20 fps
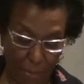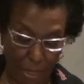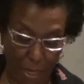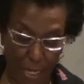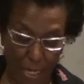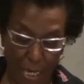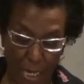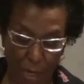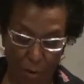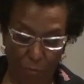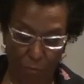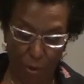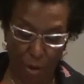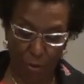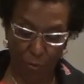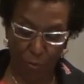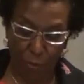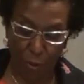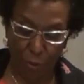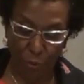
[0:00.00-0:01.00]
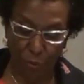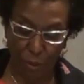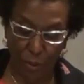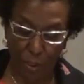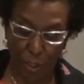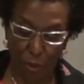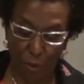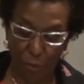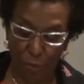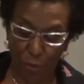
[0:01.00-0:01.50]
a Negro, two
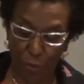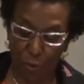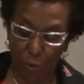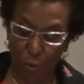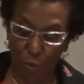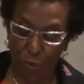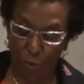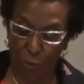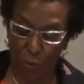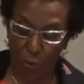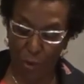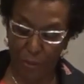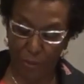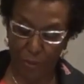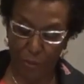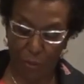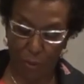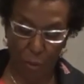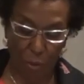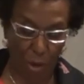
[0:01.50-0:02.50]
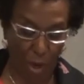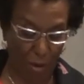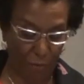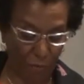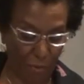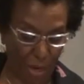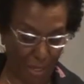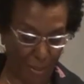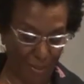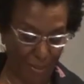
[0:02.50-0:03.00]
souls, two thoughts, two
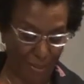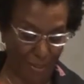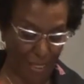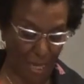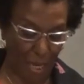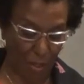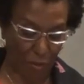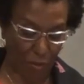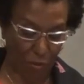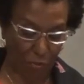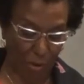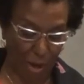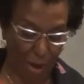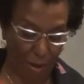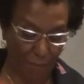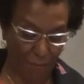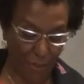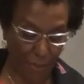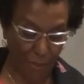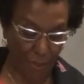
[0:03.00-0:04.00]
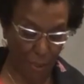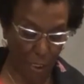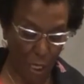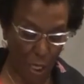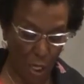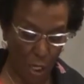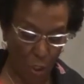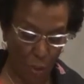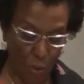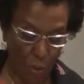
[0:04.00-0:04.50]
unreconciled strivings,
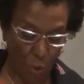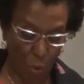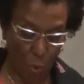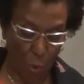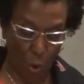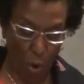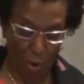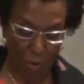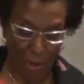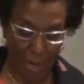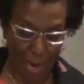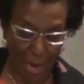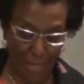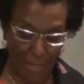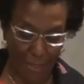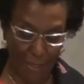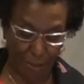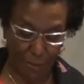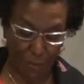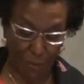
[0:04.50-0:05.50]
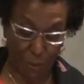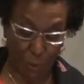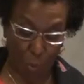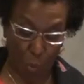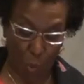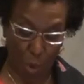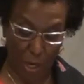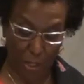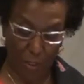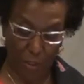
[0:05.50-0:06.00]
two warring ideals
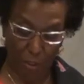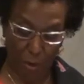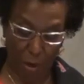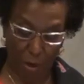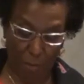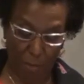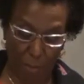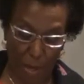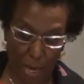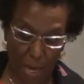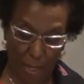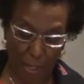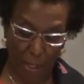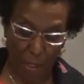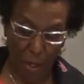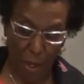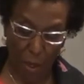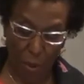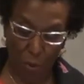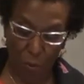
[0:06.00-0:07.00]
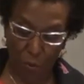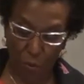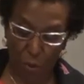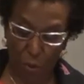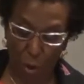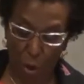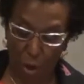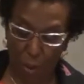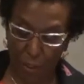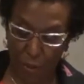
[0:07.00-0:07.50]
in one dark body, whose
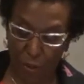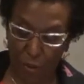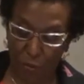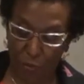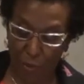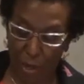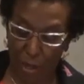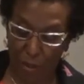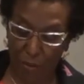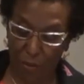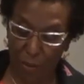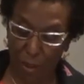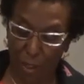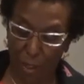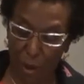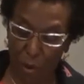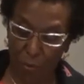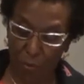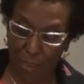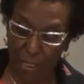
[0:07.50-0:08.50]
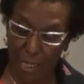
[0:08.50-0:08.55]
darkest strength alone